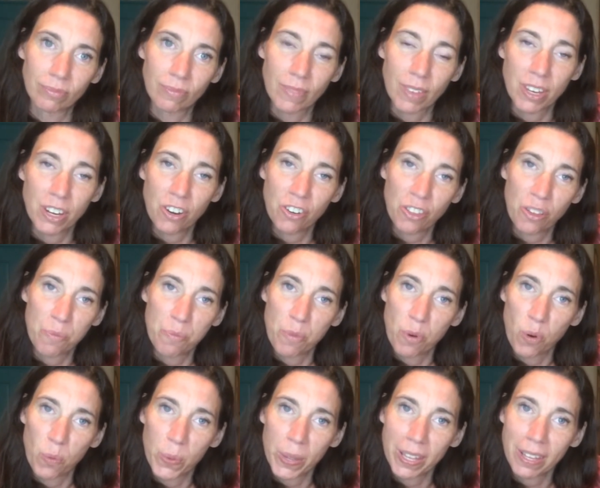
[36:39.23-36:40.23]
When you're in the
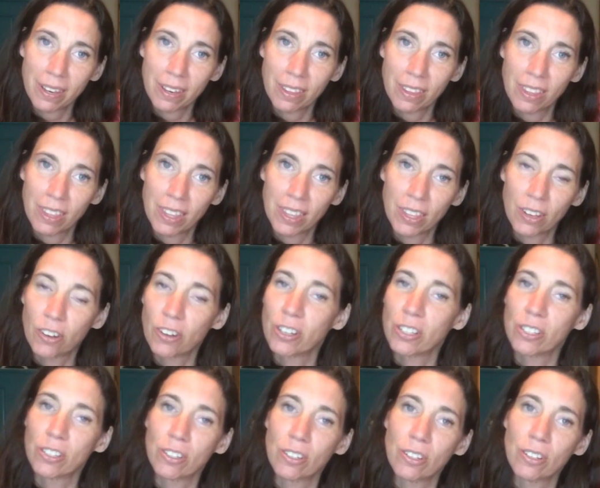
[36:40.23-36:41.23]
moment,
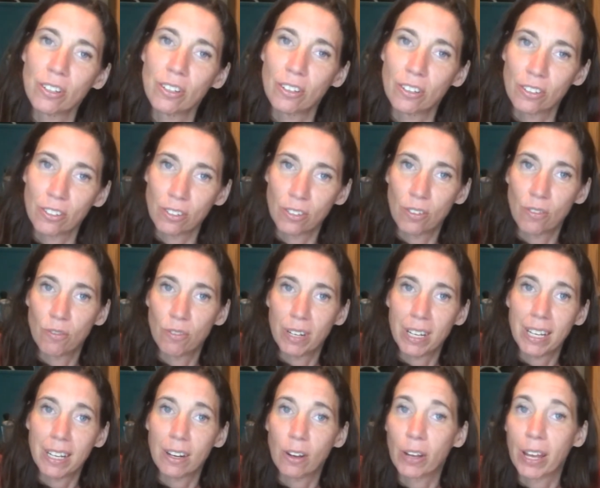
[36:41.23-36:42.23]
there's no
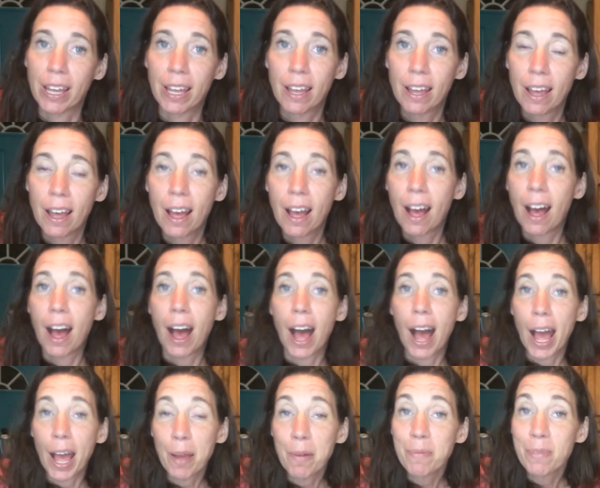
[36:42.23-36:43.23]
need. Okay,
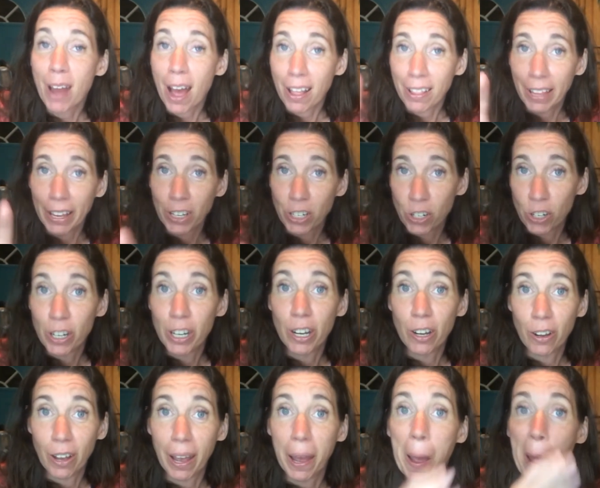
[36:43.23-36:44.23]
I am not lecturing,
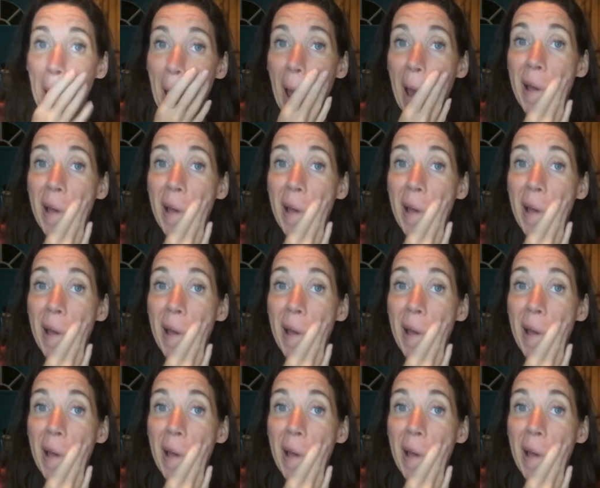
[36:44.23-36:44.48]
okay?